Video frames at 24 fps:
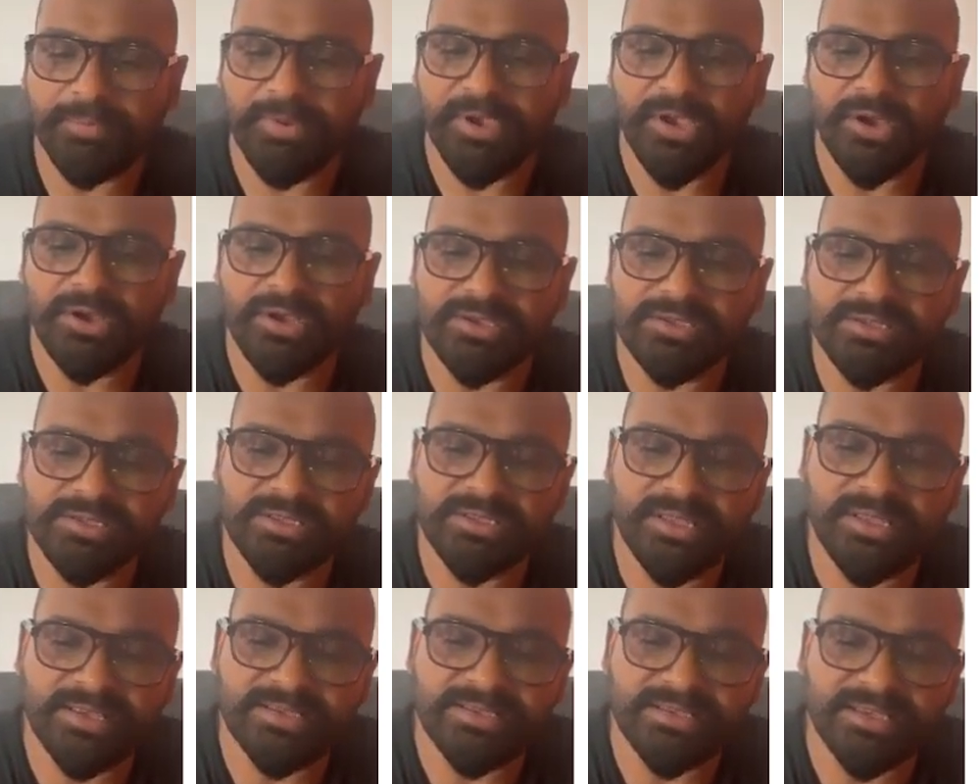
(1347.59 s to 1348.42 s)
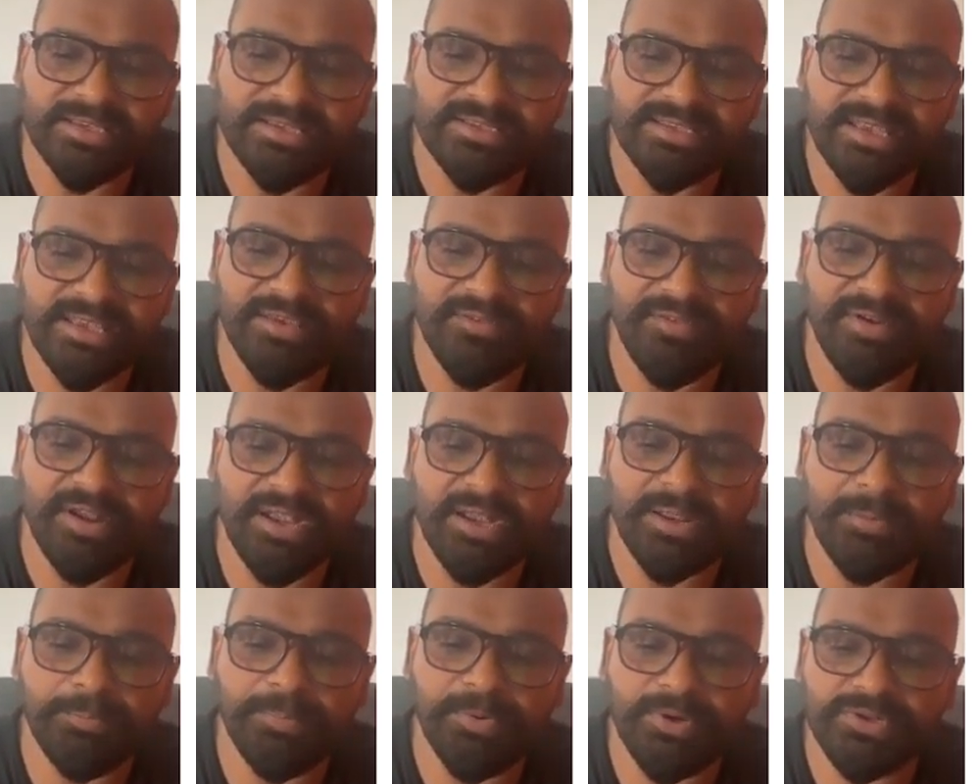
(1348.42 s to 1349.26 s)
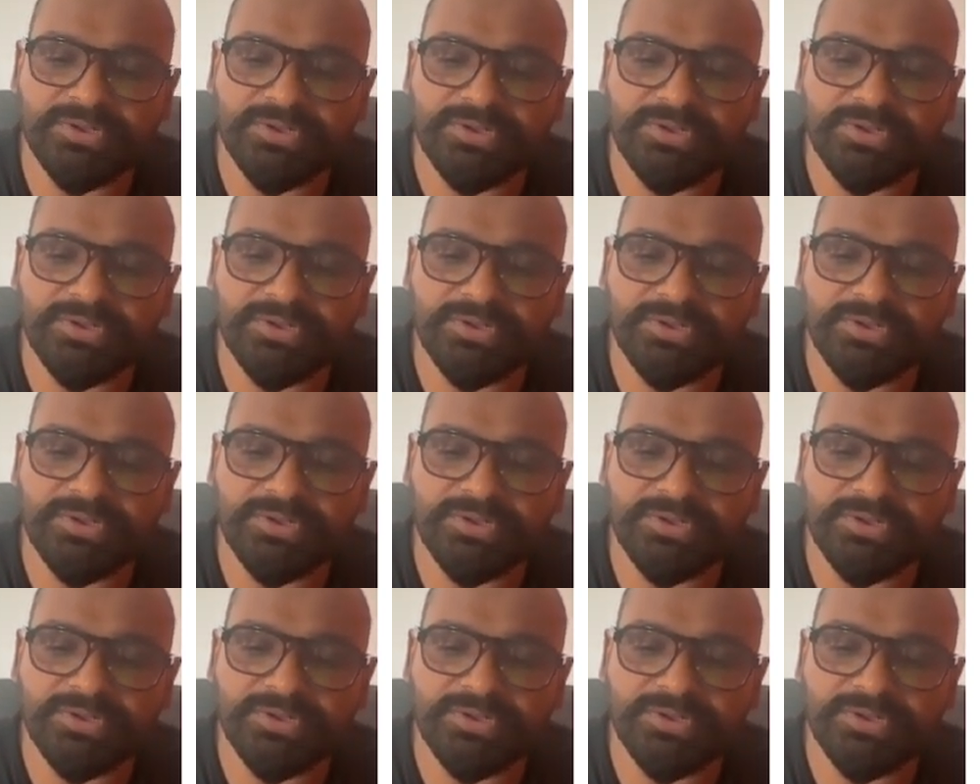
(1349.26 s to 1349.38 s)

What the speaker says: because that's a 70%